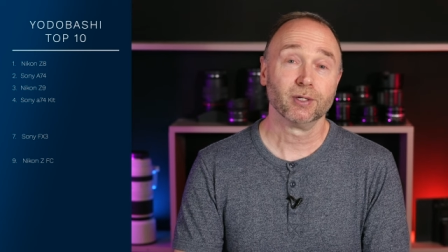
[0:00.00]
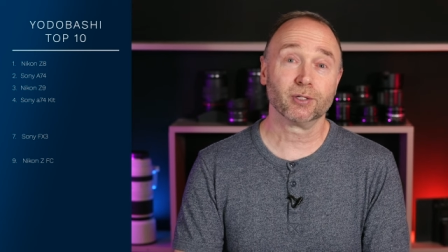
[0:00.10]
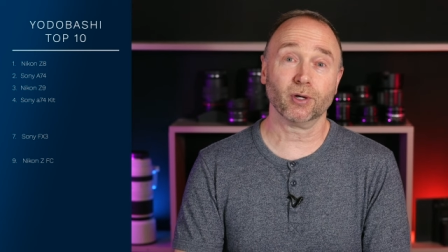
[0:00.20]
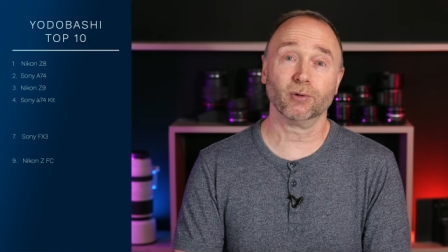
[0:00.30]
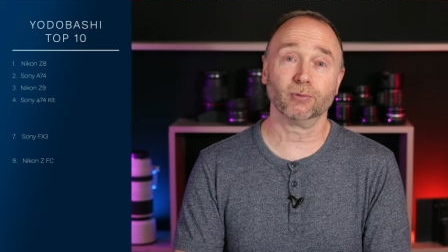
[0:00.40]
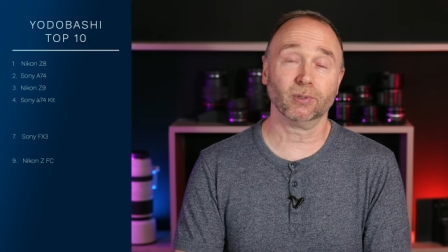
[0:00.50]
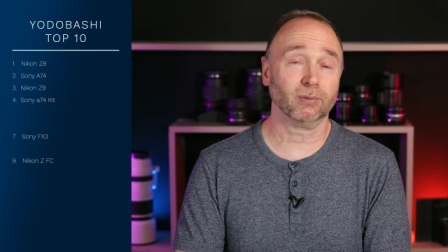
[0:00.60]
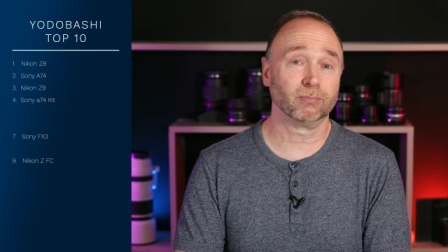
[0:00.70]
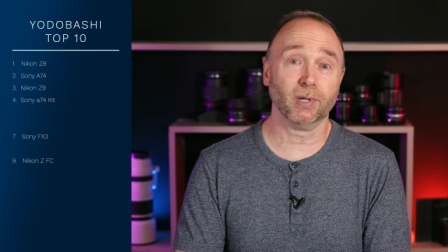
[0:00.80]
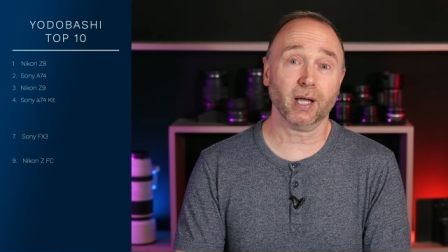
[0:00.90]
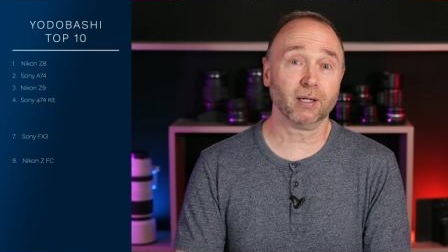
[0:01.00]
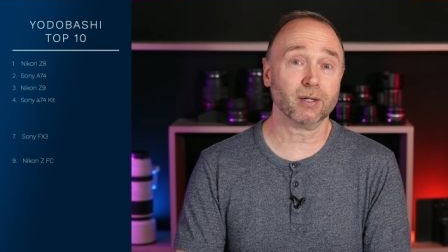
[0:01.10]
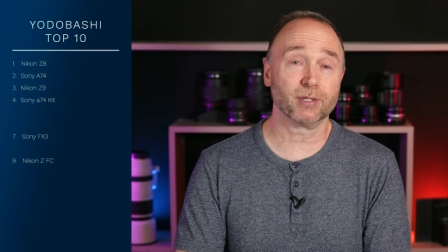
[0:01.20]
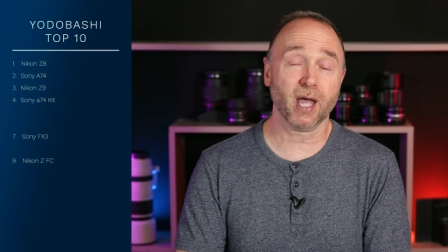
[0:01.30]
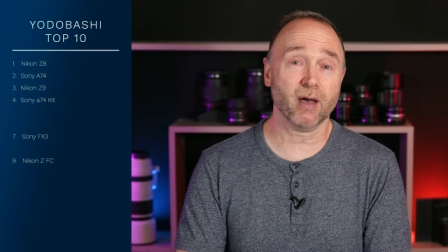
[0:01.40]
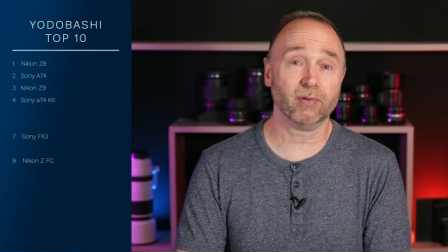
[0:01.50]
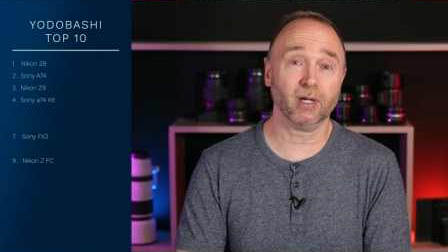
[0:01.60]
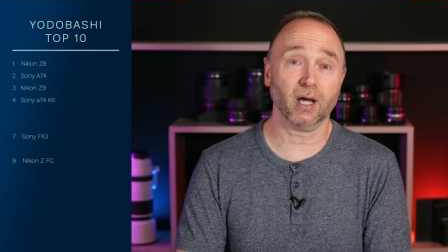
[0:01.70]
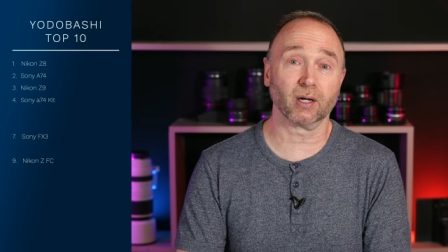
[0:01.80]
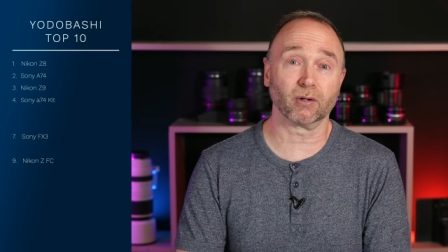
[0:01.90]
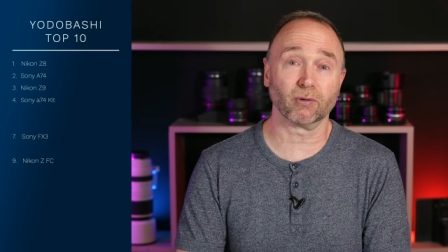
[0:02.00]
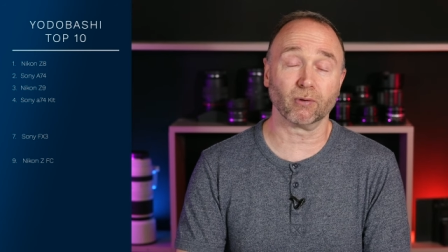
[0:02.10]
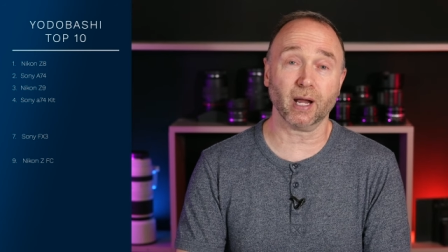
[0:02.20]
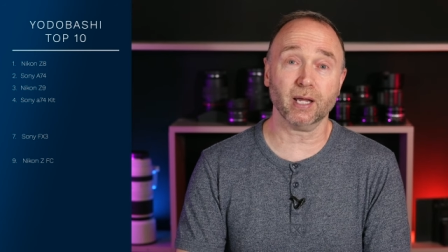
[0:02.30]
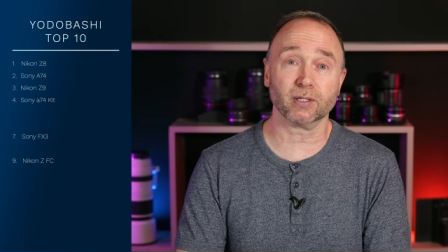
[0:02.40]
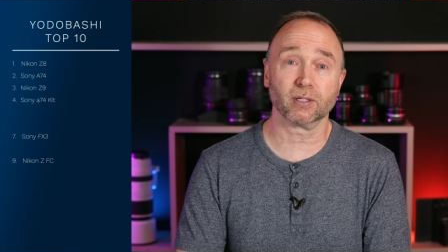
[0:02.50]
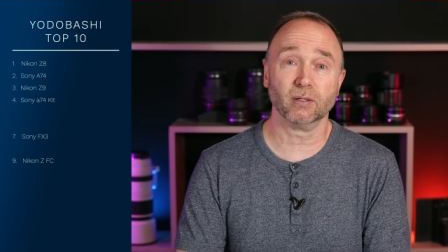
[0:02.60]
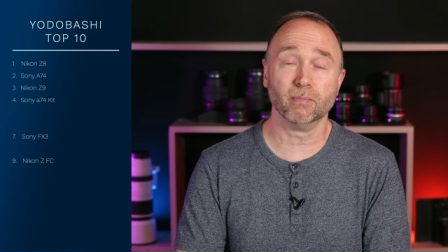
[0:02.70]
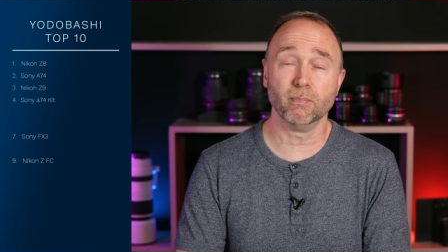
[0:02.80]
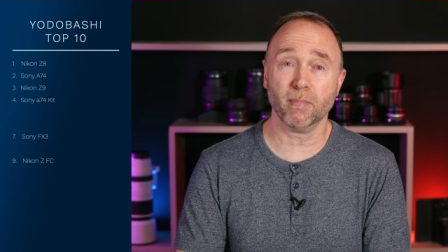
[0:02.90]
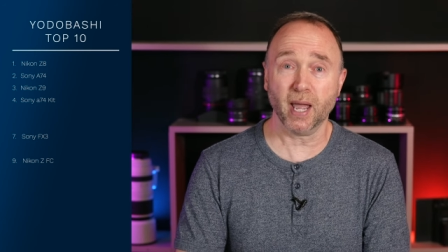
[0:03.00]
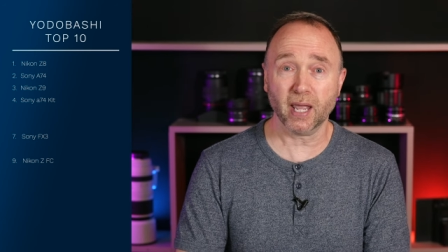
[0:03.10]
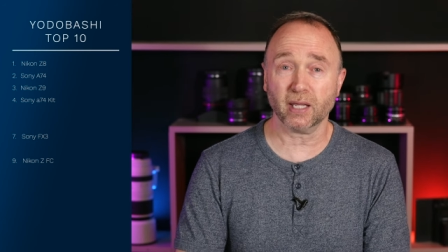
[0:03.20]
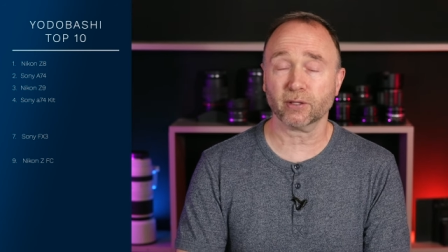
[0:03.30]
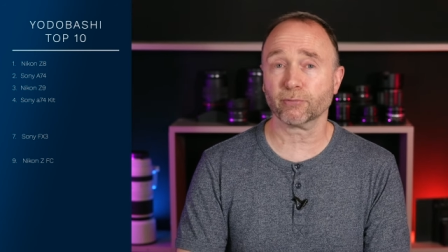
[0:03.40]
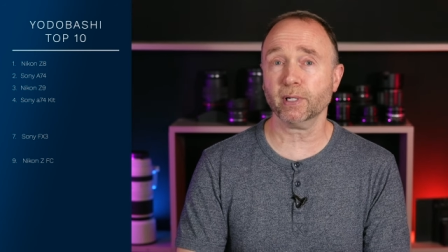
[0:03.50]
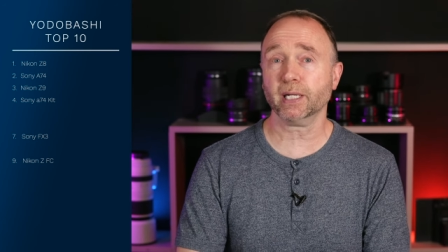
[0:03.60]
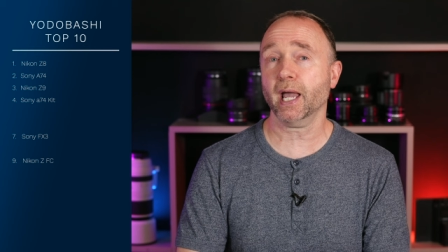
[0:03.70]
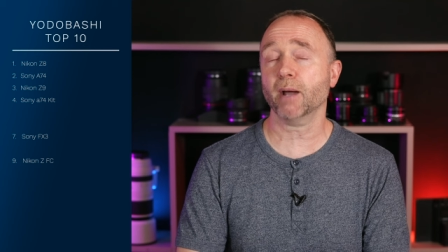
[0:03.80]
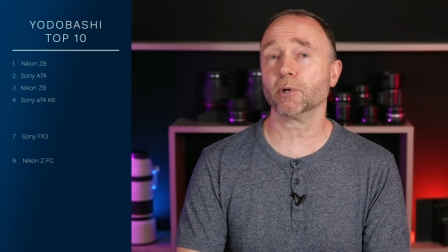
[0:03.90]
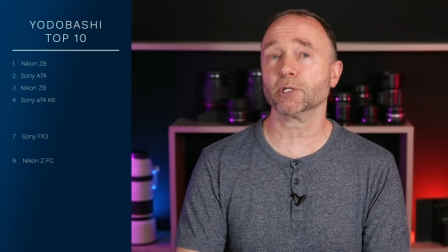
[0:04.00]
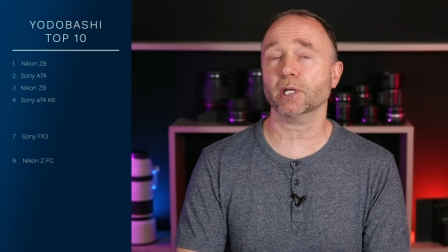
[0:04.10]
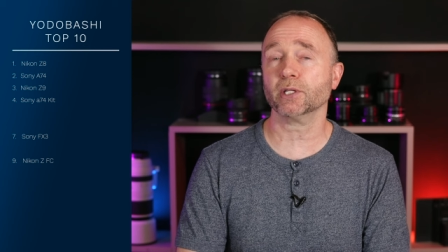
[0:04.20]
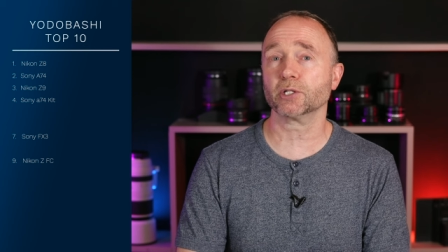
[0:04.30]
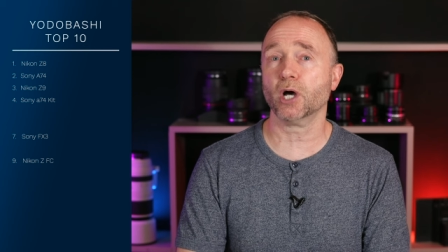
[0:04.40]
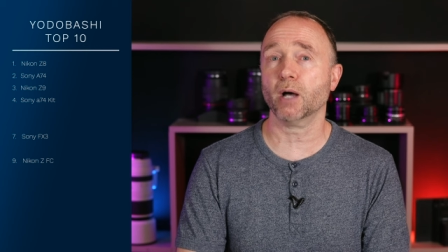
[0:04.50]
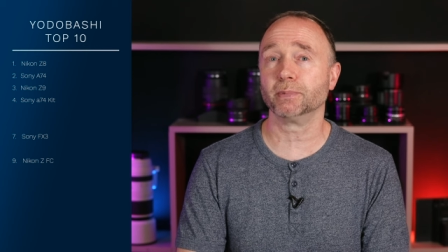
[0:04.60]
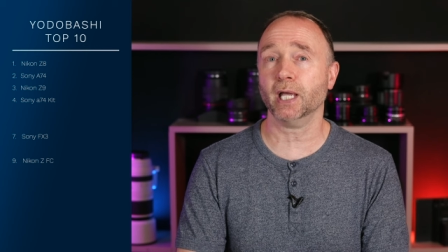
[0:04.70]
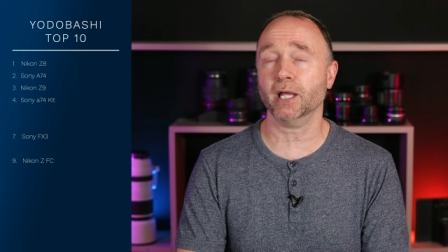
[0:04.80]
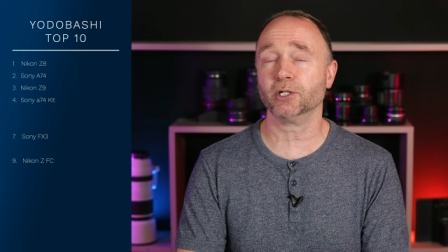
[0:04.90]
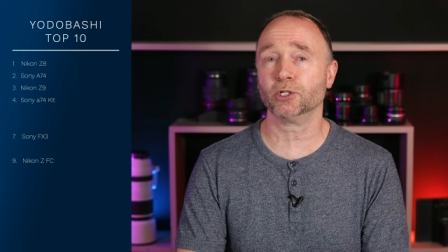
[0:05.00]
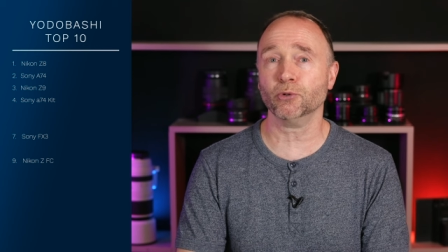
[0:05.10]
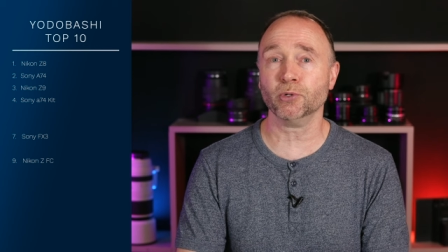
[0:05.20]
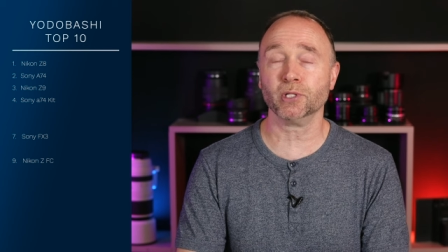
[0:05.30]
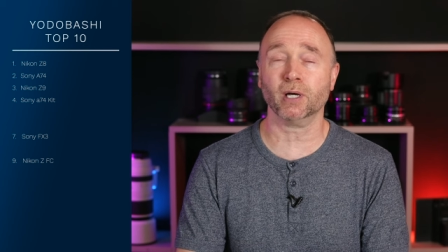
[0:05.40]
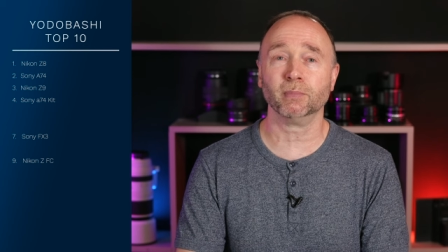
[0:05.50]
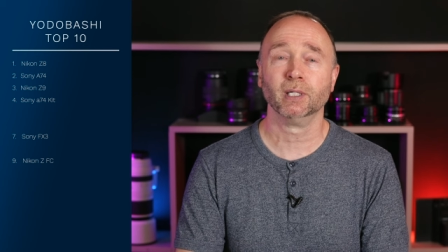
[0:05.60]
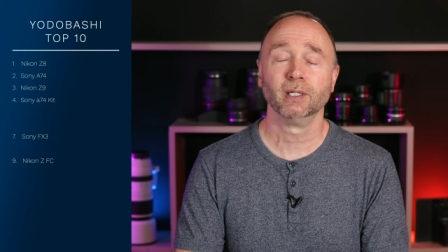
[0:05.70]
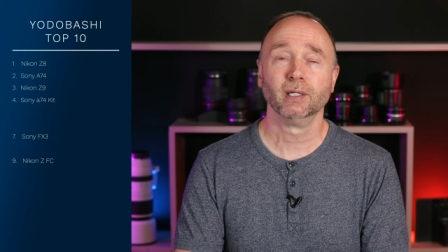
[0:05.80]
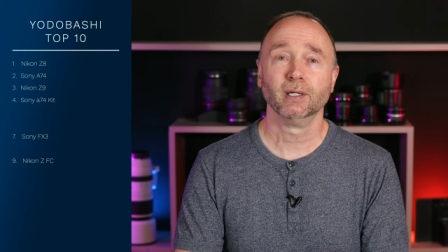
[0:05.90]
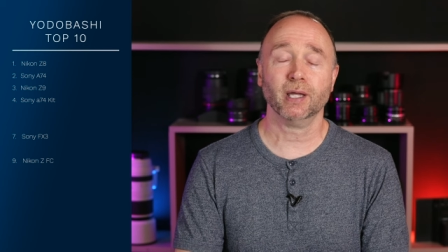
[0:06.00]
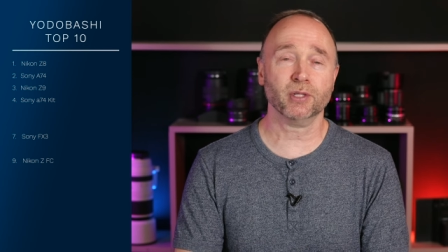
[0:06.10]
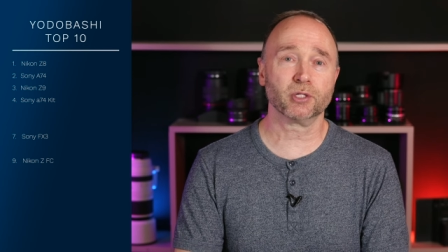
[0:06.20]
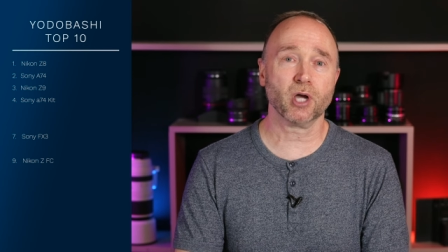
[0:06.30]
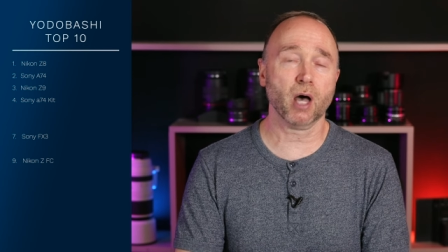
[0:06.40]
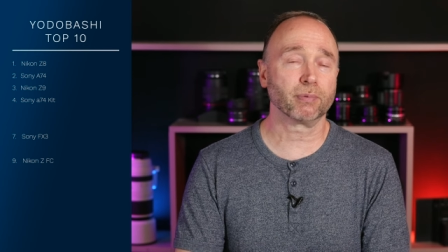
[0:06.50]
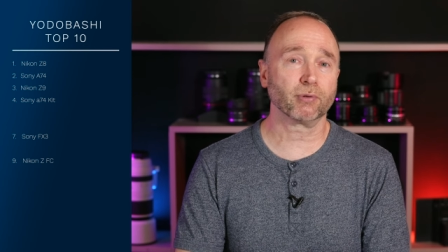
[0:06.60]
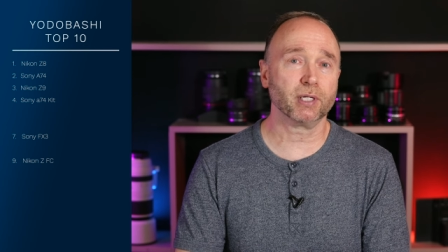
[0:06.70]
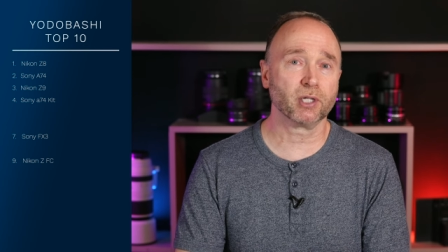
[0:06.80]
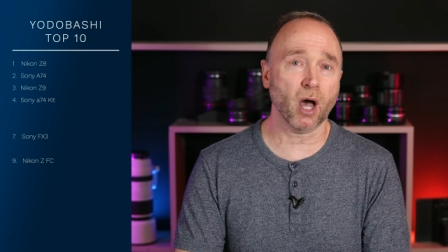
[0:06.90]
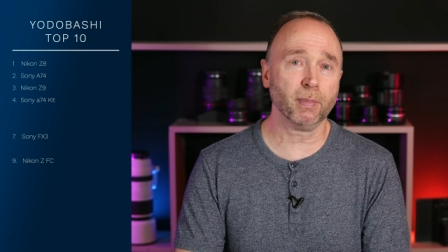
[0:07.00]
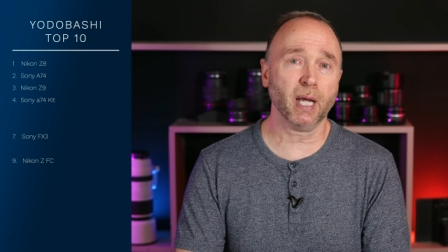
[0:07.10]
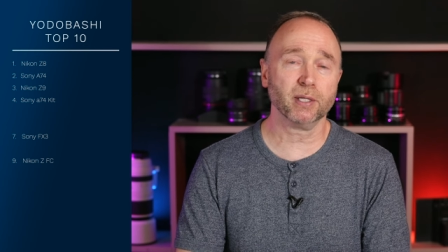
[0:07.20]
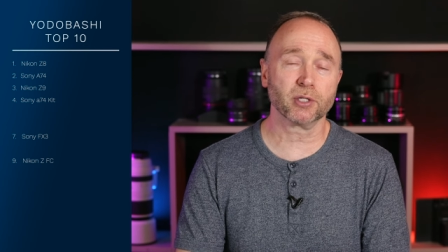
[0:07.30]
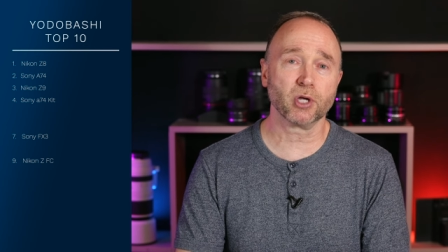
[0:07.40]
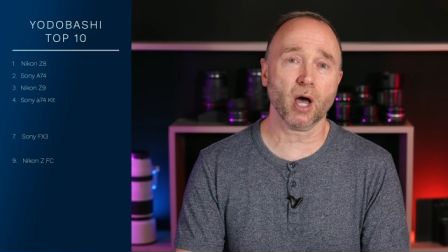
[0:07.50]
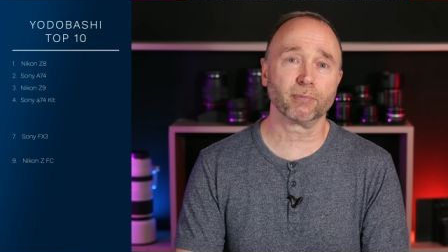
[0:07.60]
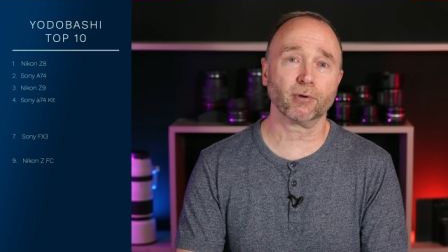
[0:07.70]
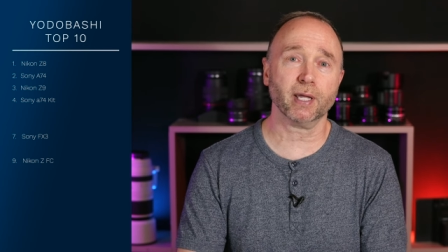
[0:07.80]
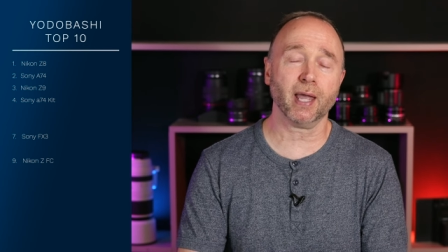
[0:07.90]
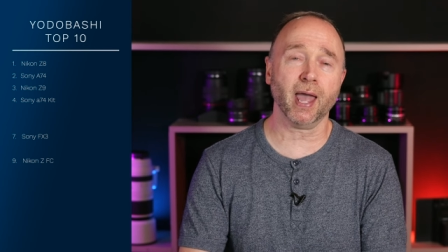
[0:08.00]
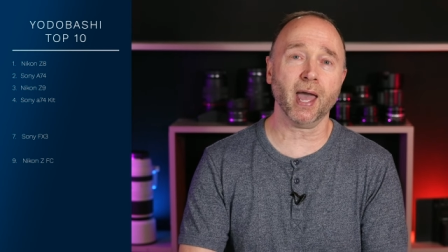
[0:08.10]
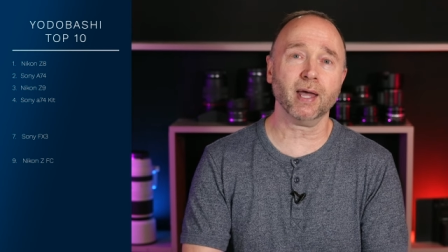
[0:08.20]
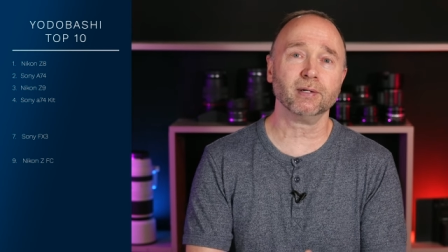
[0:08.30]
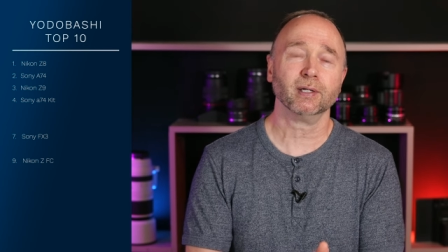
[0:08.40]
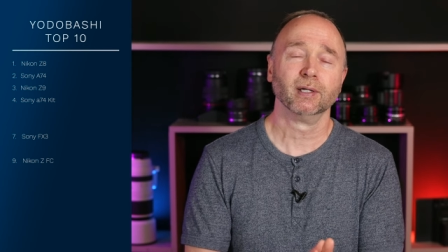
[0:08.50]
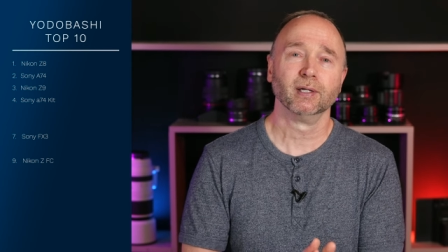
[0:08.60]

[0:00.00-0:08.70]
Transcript: So Nikon's having a great May. Three cameras in the top ten, two of them in the top three, dominating the top three, and